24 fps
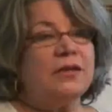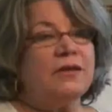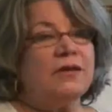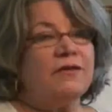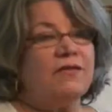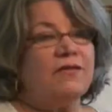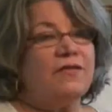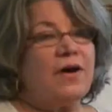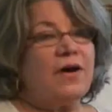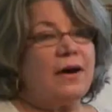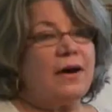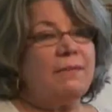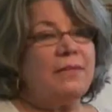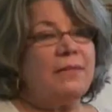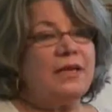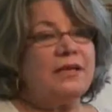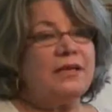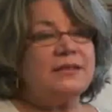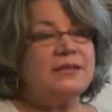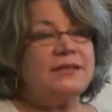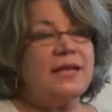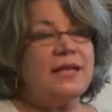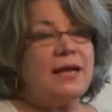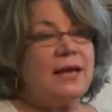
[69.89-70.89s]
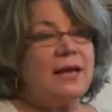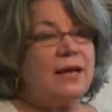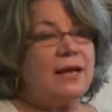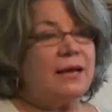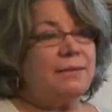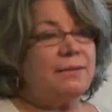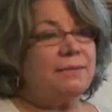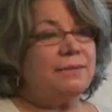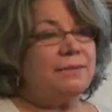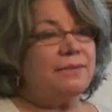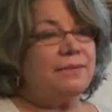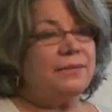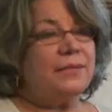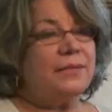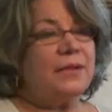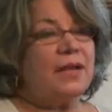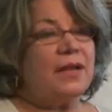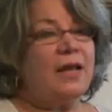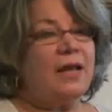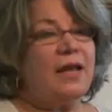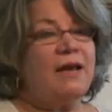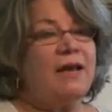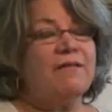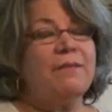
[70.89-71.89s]
families that
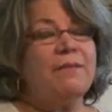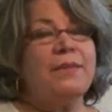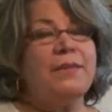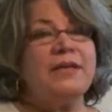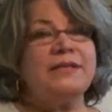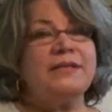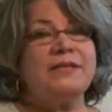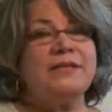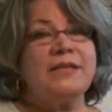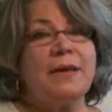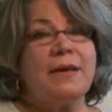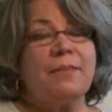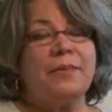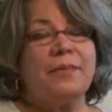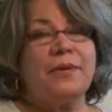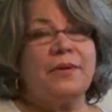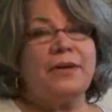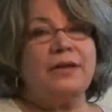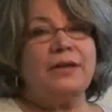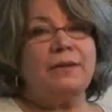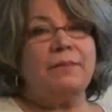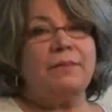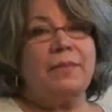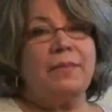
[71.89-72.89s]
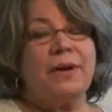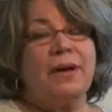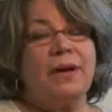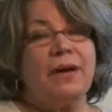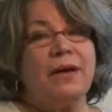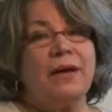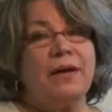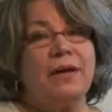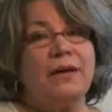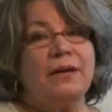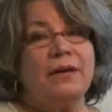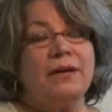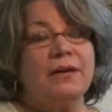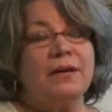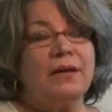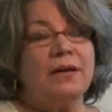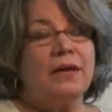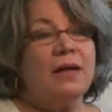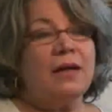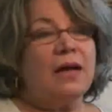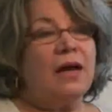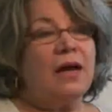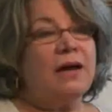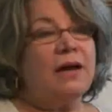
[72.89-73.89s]
have been separated by
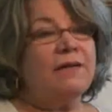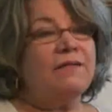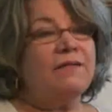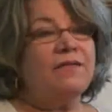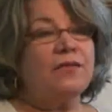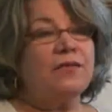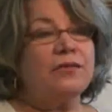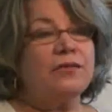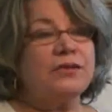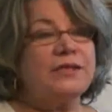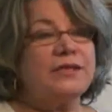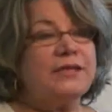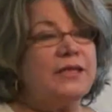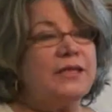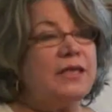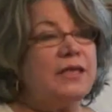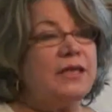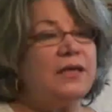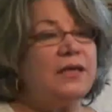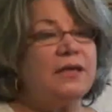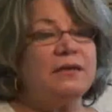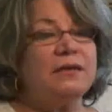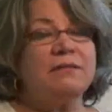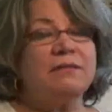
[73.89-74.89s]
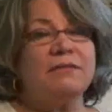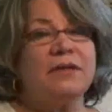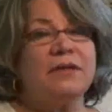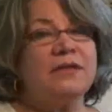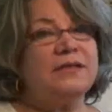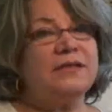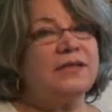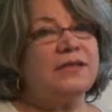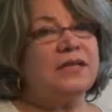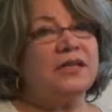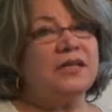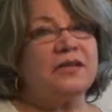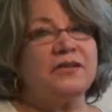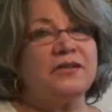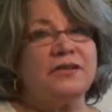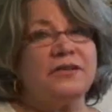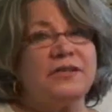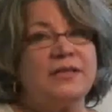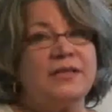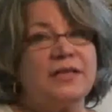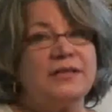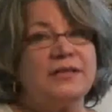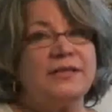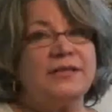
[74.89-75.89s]
unforeseen
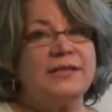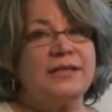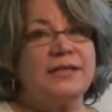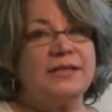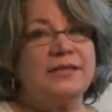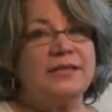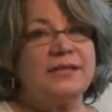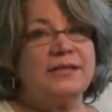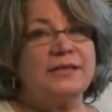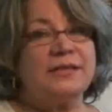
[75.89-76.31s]
circumstances.